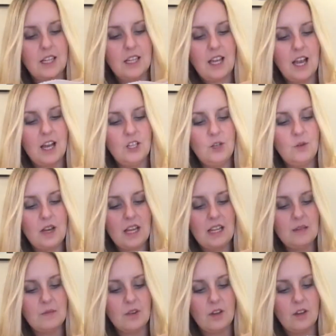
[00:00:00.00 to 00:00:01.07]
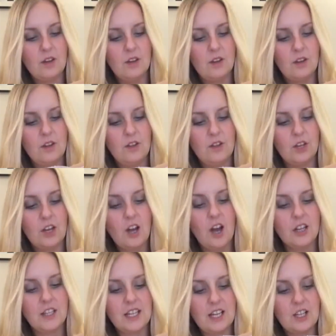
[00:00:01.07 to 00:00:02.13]
can you name the
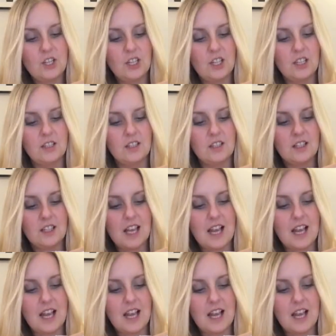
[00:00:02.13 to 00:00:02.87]
Kardashians,